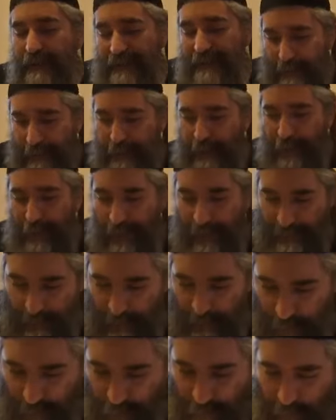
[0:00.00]
simple
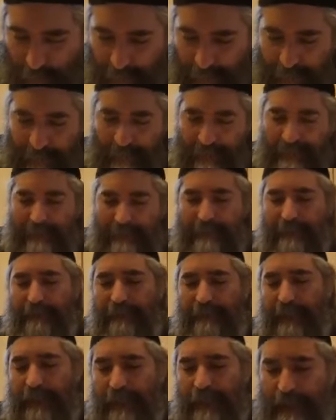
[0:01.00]
answer to it is,
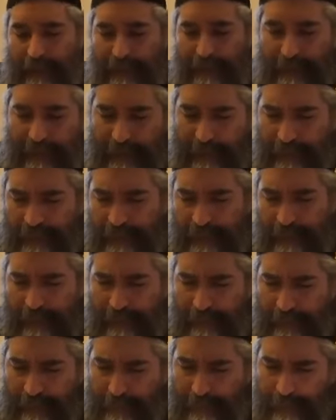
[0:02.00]
and
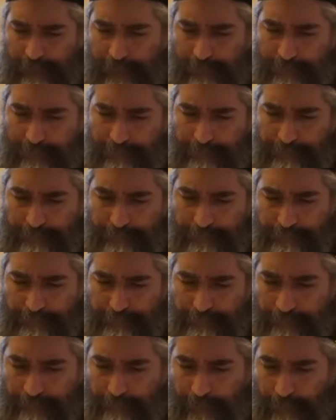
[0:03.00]

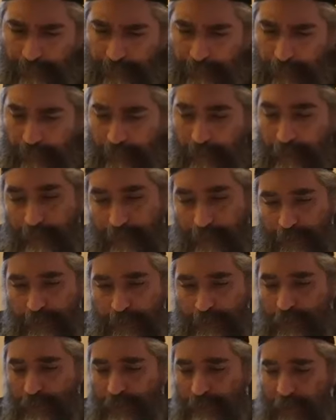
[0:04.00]

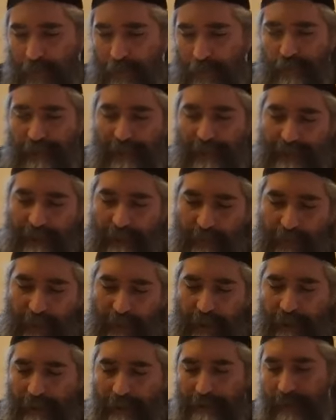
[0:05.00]
the Targum says something
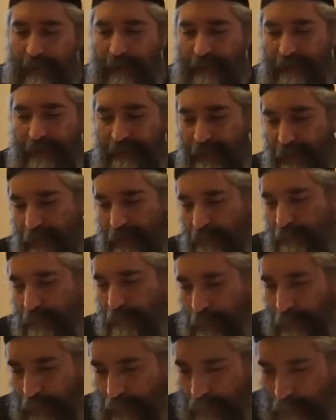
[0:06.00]
else. If we
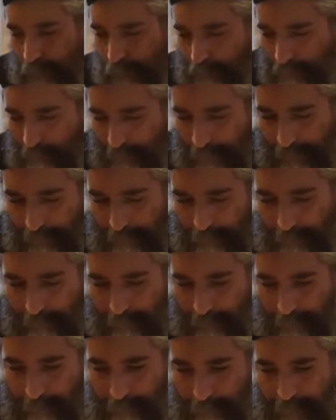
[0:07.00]
go into it, we might
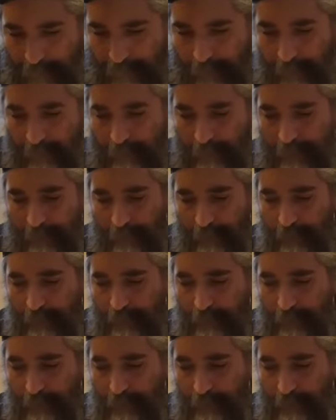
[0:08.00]
be a little bit.